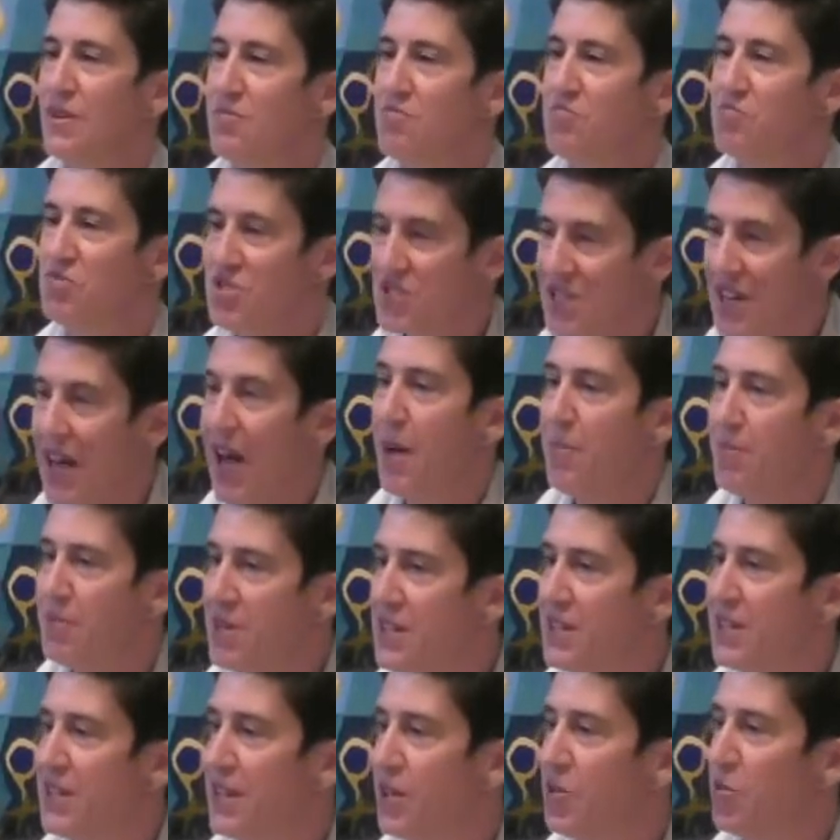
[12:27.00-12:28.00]
Stop
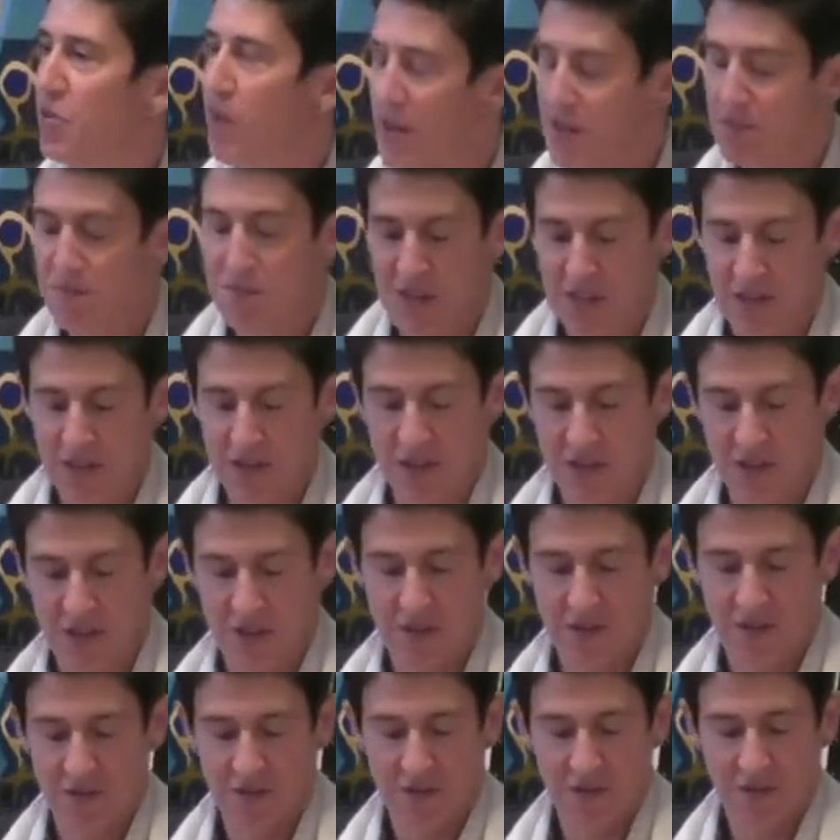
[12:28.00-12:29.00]
eating red meat.
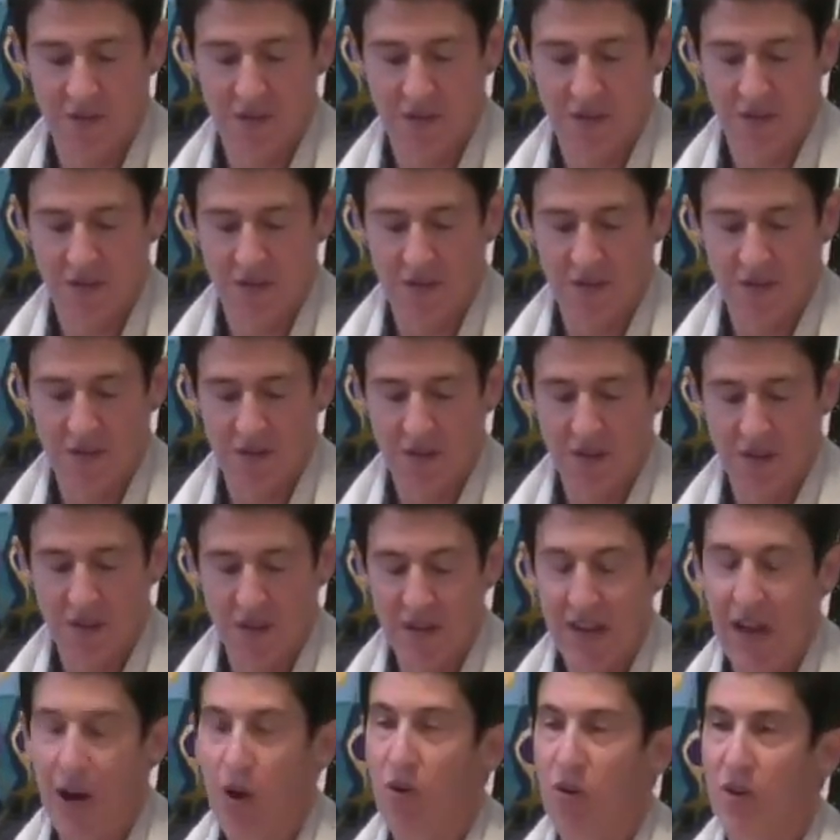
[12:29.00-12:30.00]

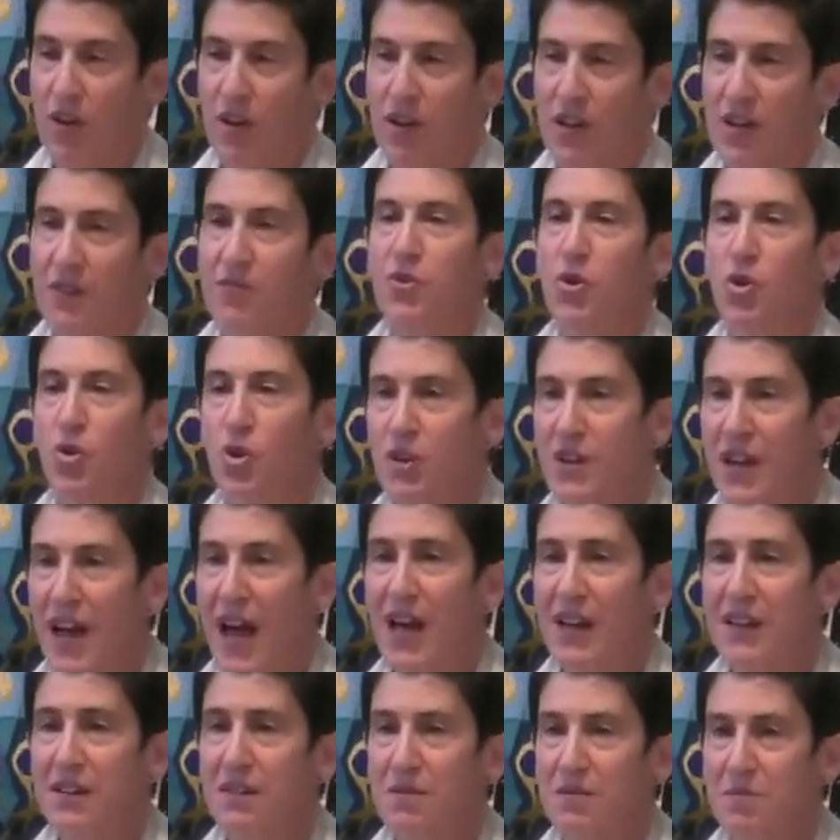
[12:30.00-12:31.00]
Now, if you're a
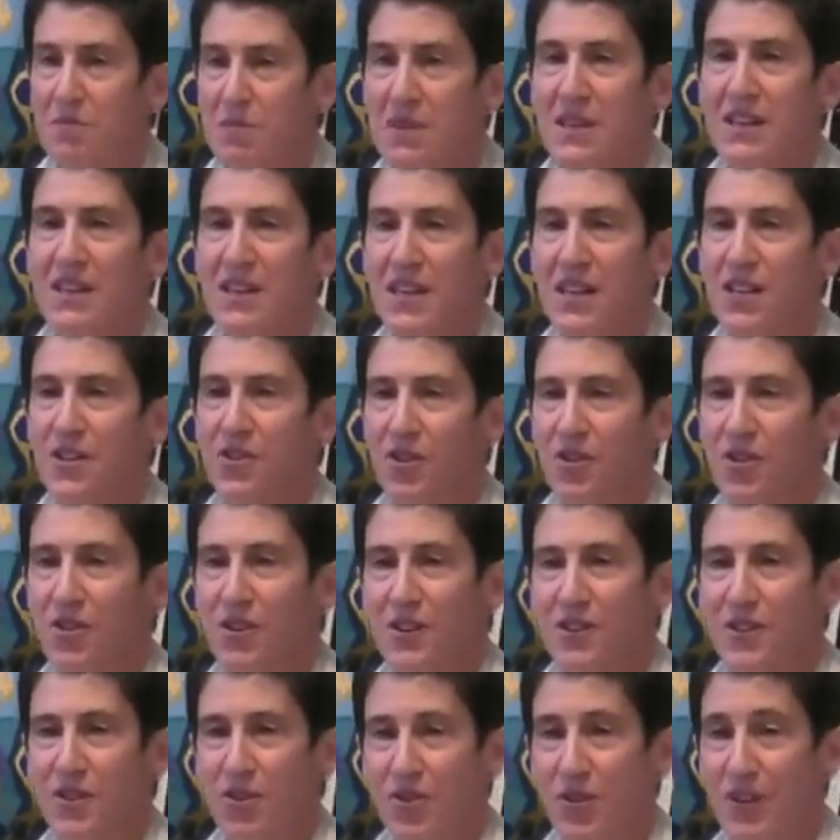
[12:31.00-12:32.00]
non-meat eater
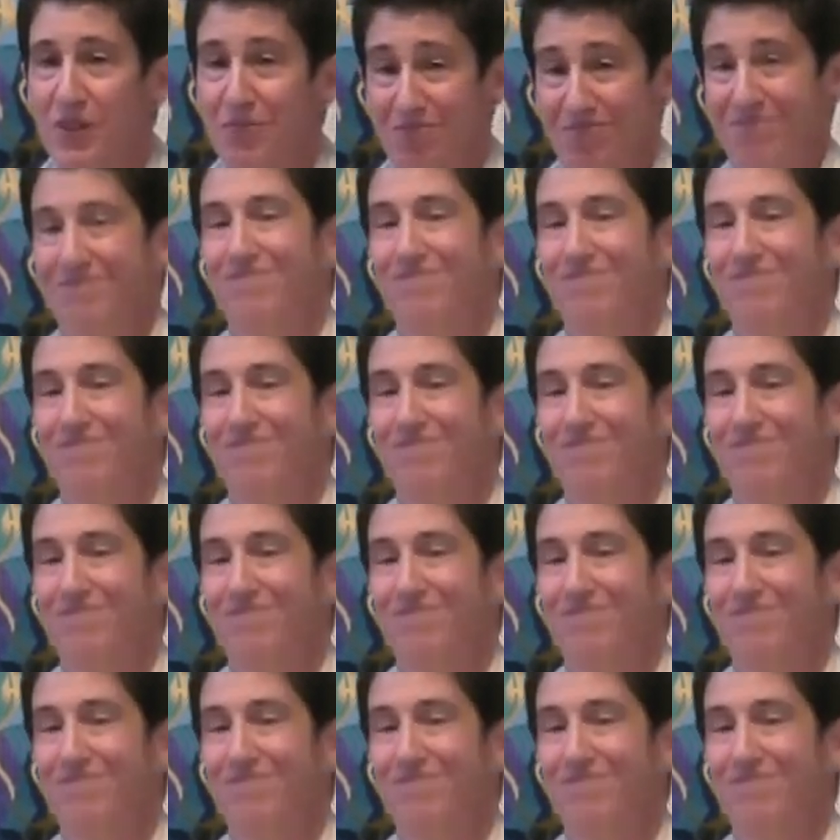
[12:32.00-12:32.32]
and you're going,